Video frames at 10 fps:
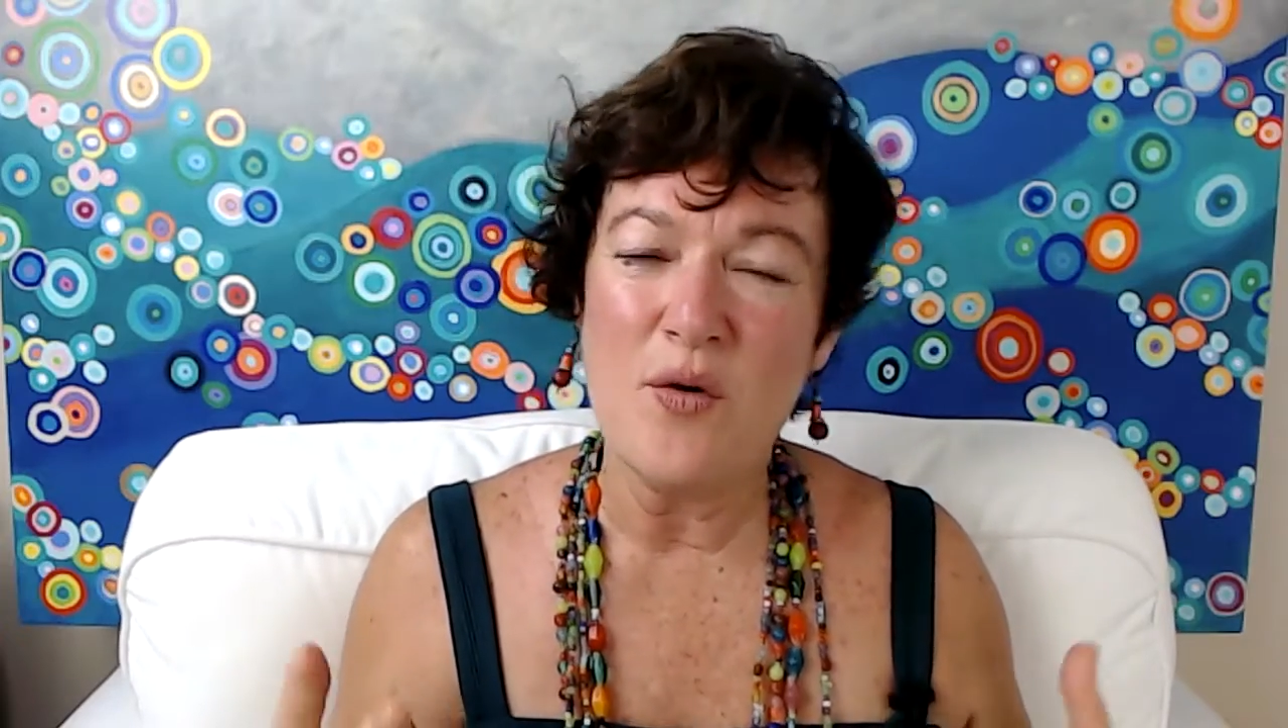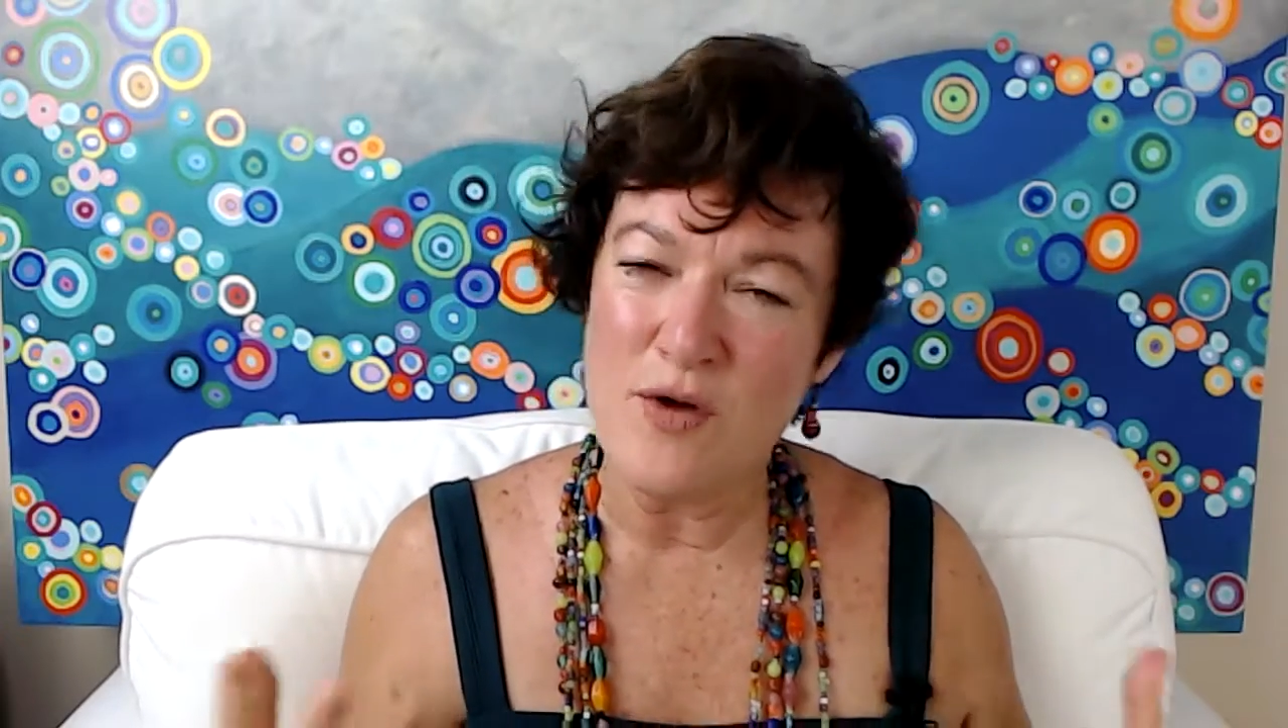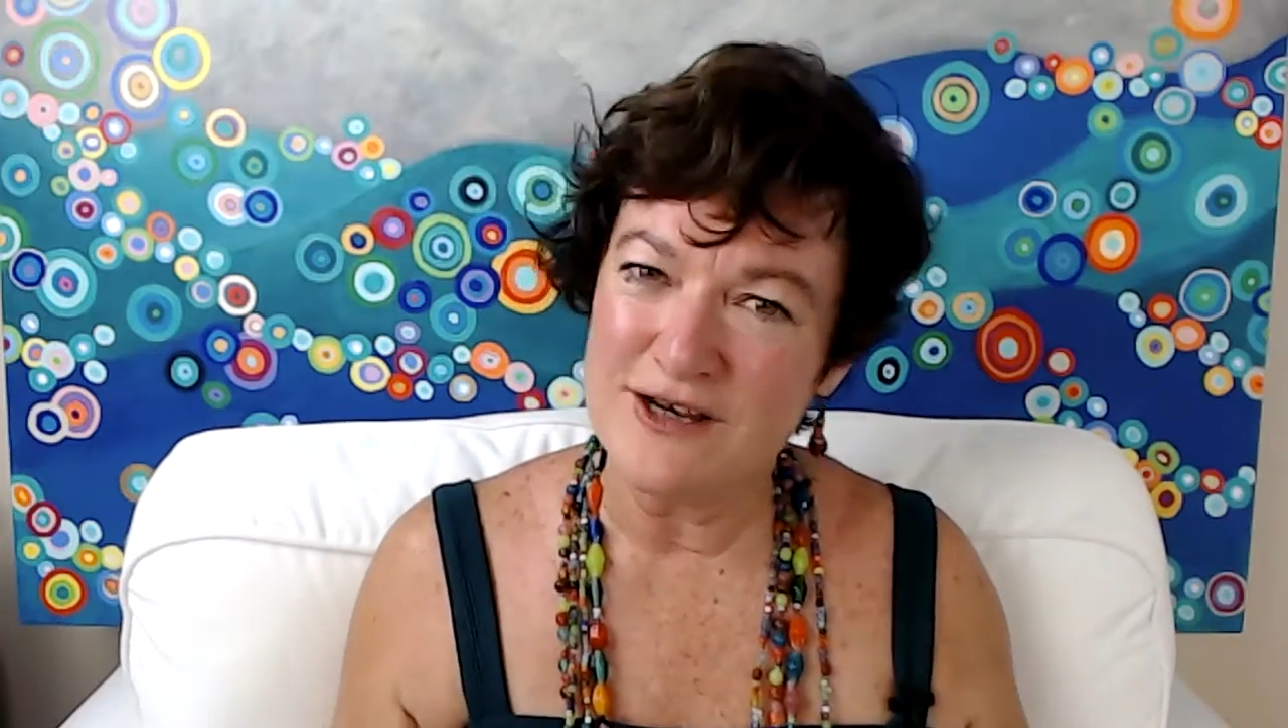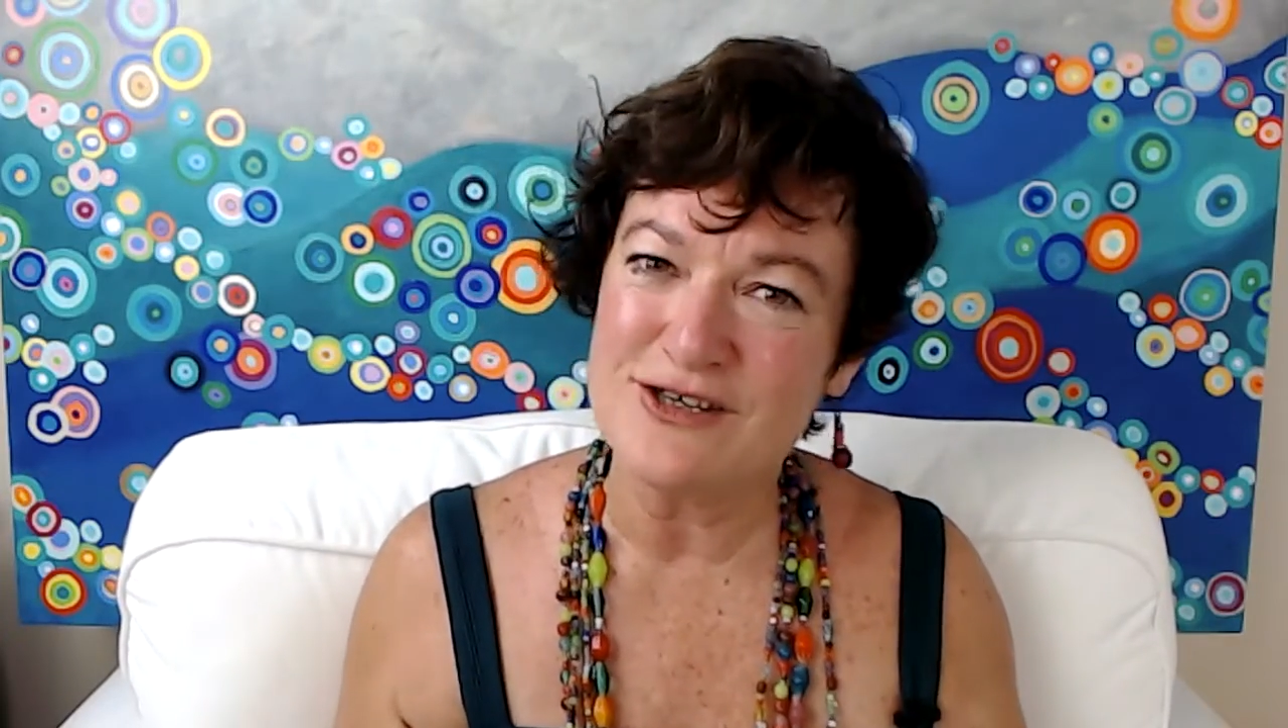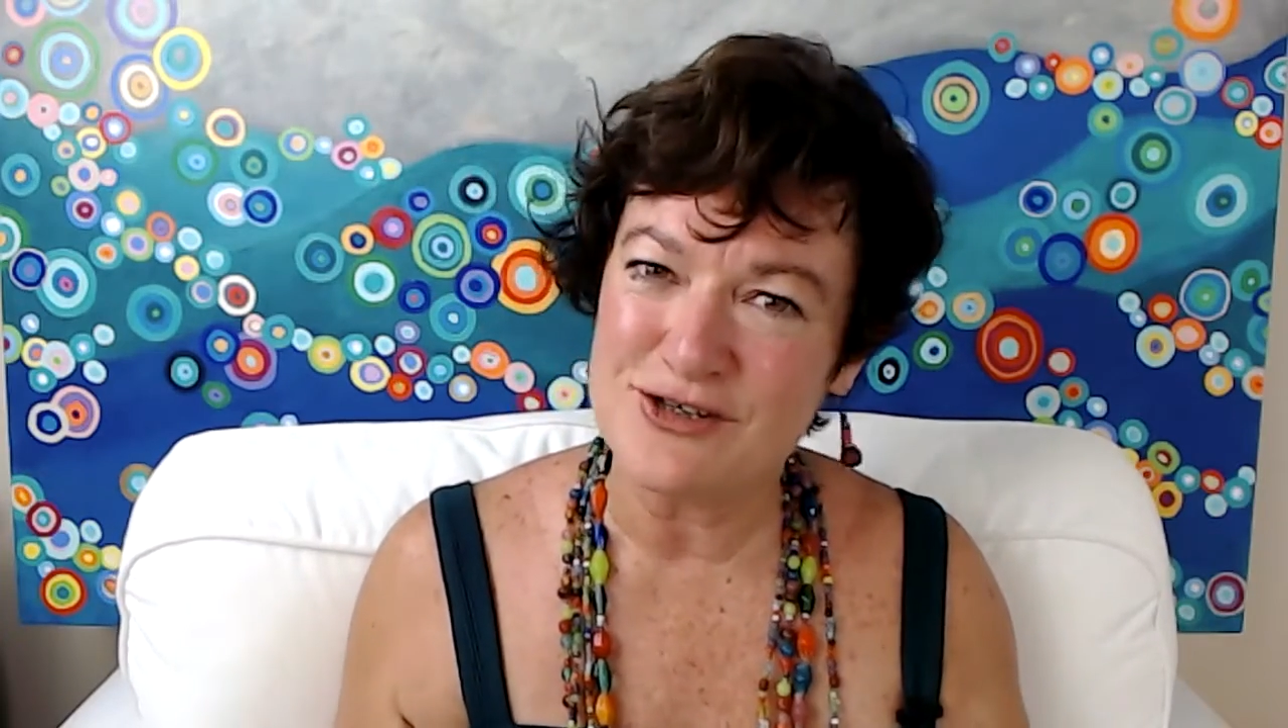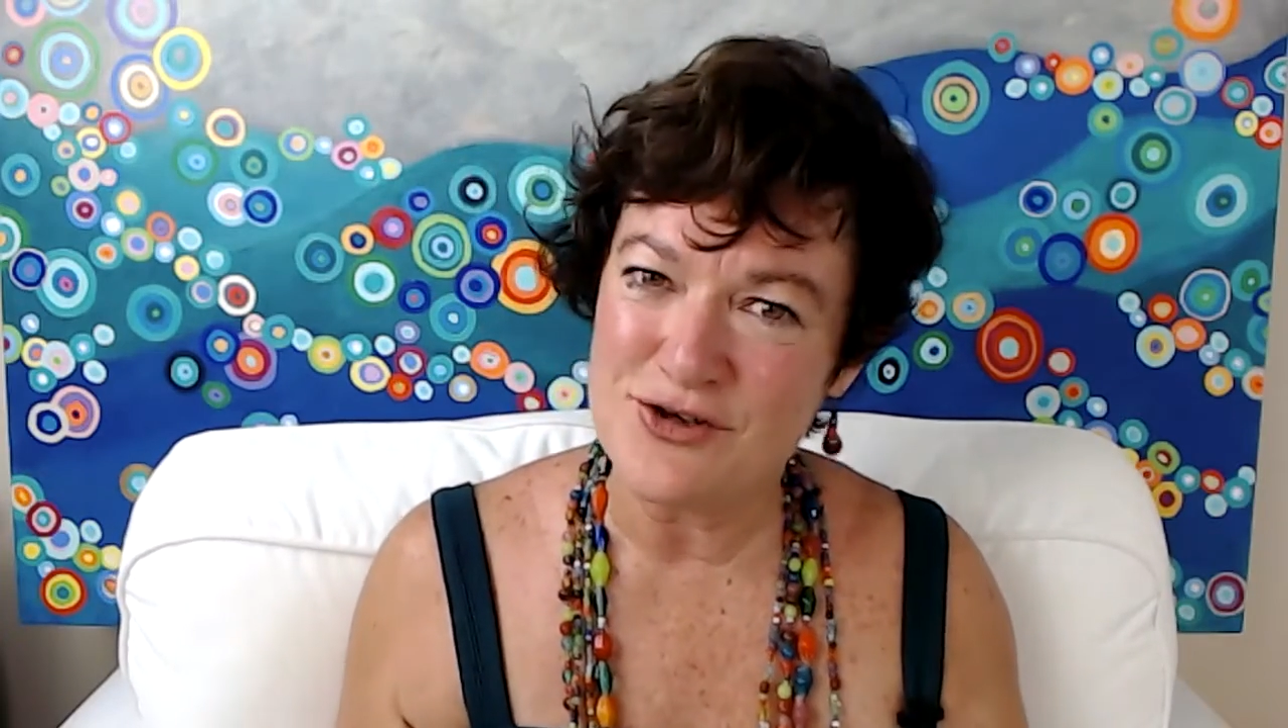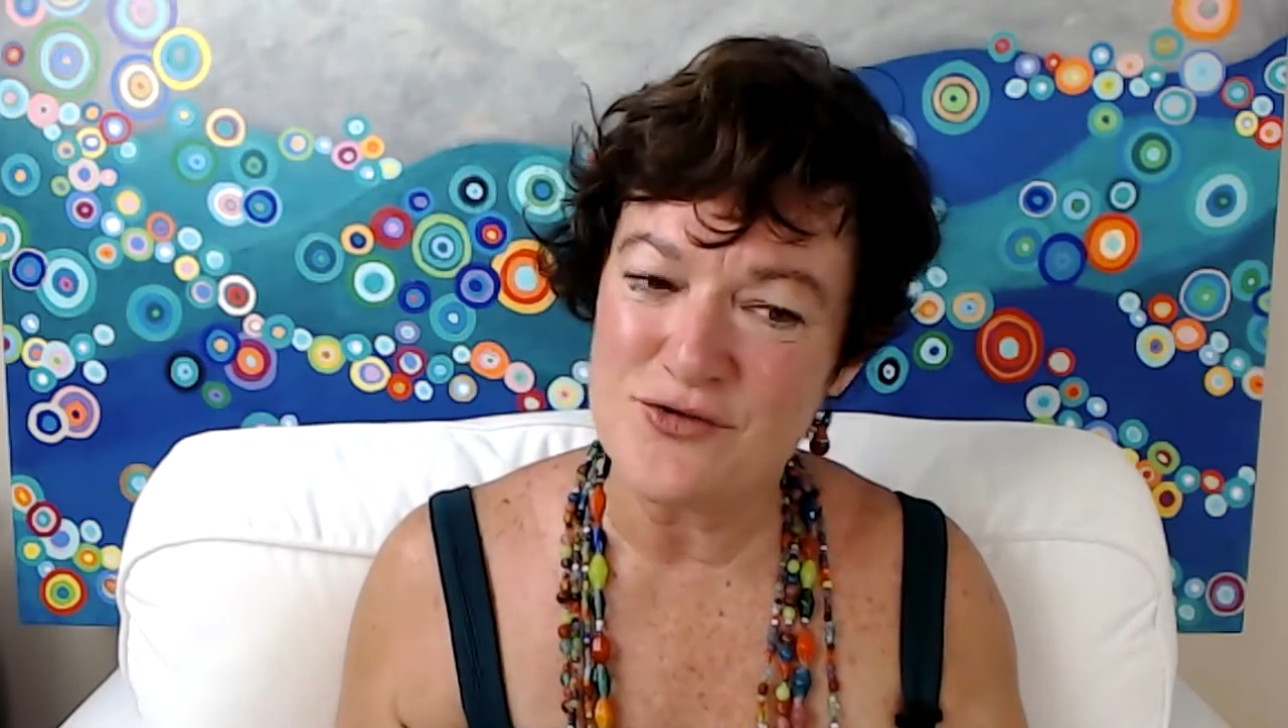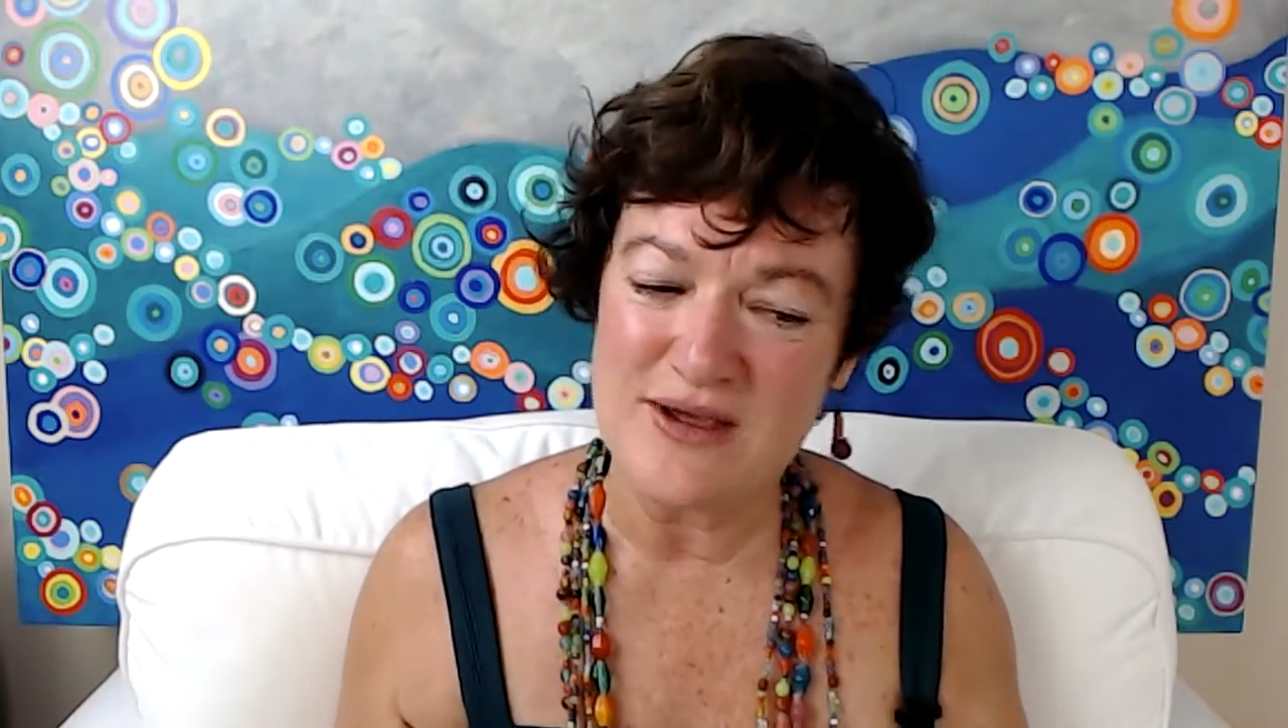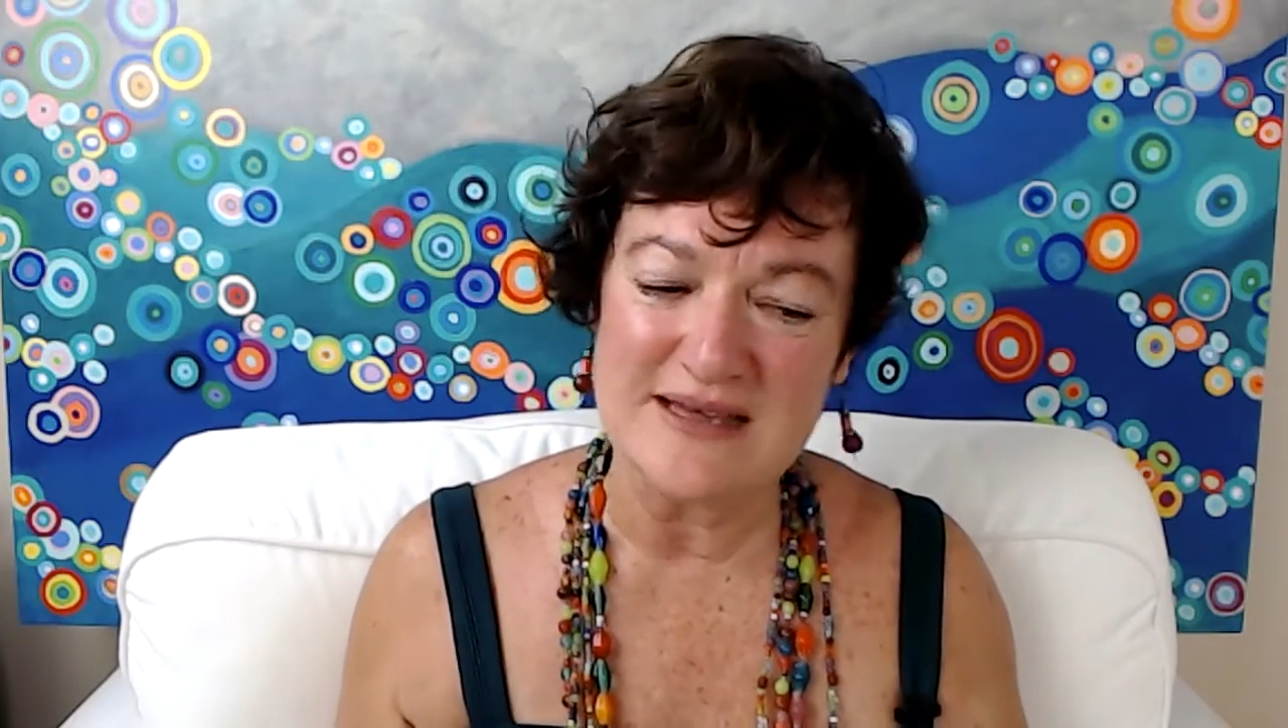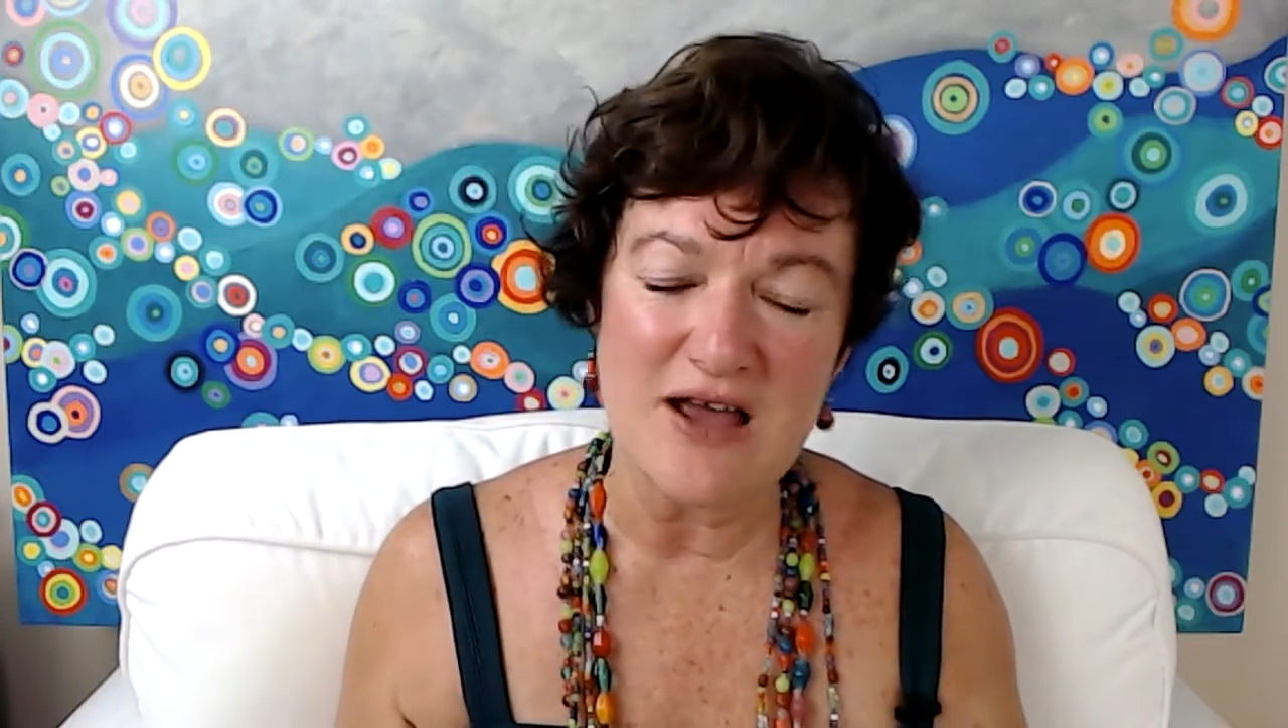want to
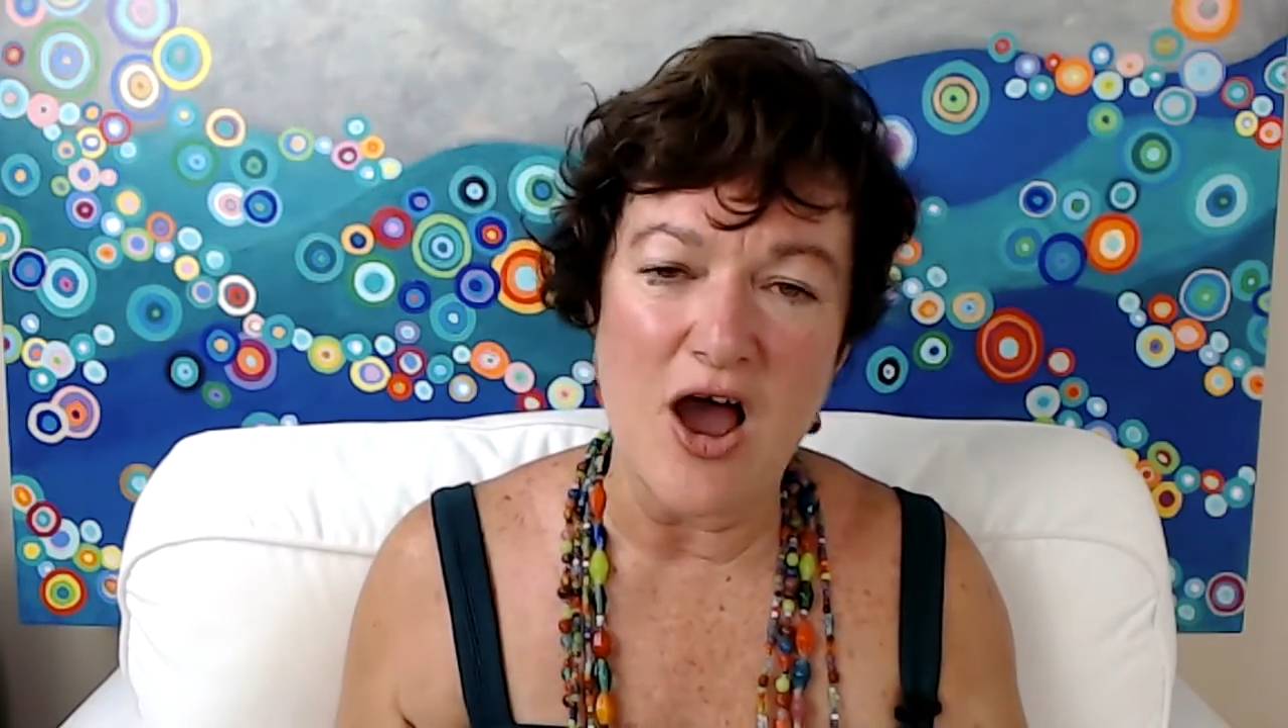do is